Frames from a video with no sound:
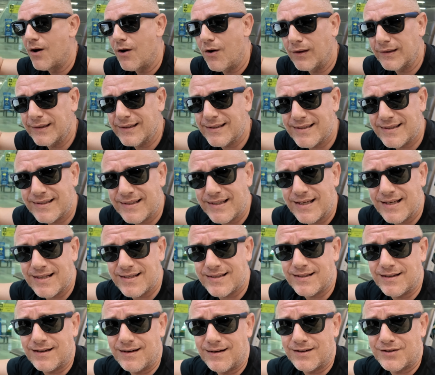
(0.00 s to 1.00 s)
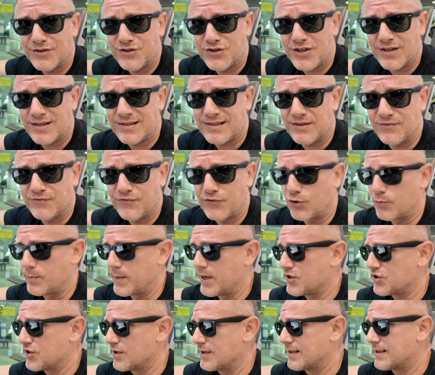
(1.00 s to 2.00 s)
All these things are just
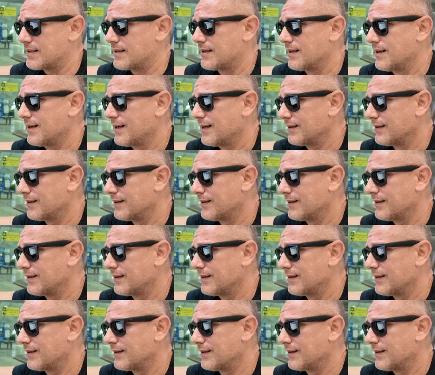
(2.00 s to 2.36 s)
informations.